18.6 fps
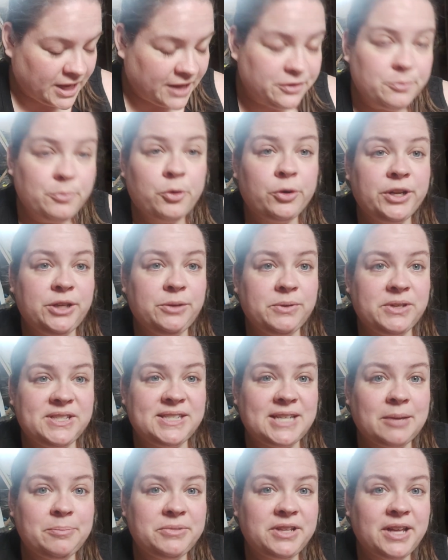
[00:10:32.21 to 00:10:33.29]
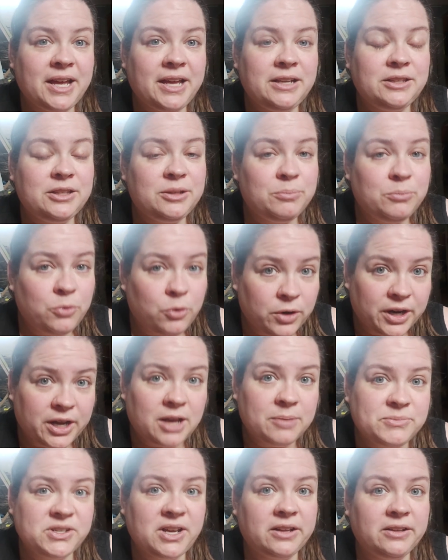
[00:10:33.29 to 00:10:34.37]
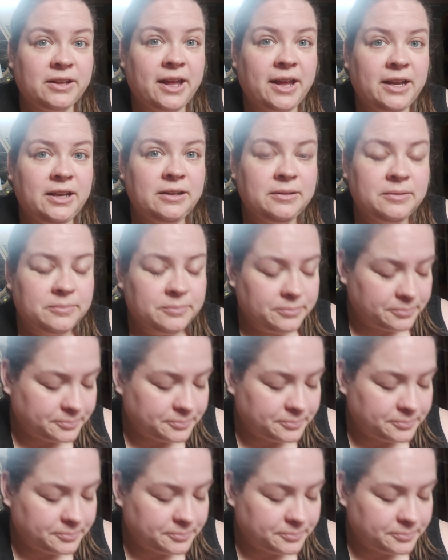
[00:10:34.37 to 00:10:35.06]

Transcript: And the more you accept that, the more it comes online.